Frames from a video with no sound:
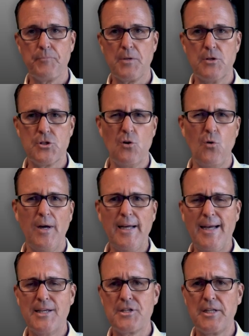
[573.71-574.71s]
So
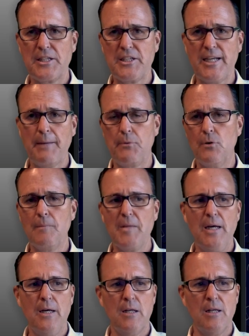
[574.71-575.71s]
as an example,
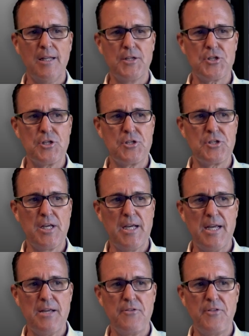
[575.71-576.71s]
let's
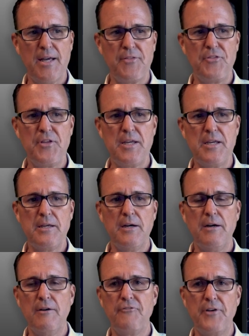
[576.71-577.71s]
say that the
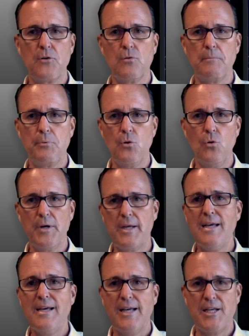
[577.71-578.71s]
federal
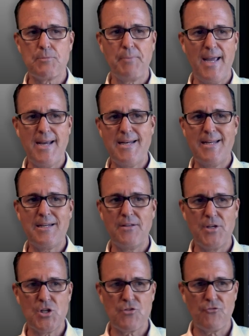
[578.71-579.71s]
employee has paid into
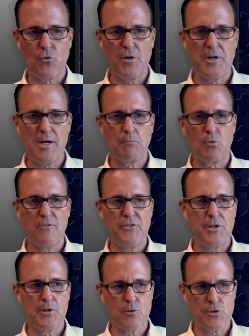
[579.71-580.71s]
this for a number of
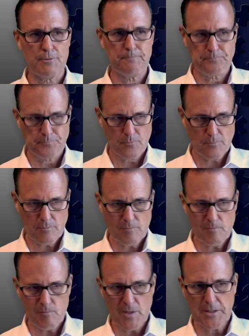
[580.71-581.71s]
years.
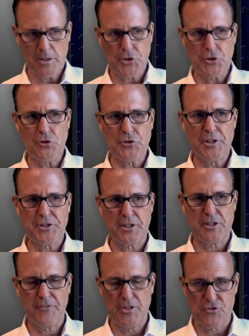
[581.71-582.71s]
And let's use
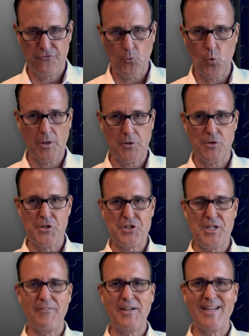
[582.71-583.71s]
this
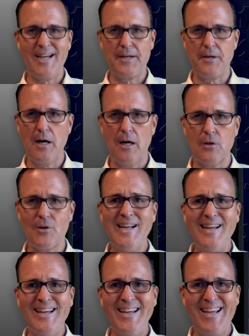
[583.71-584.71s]

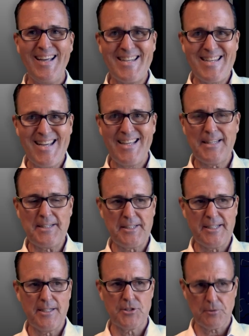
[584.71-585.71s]

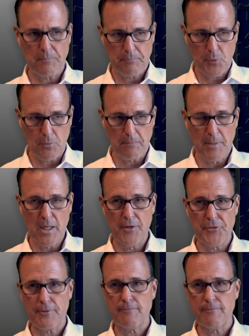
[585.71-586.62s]
$479.10 per month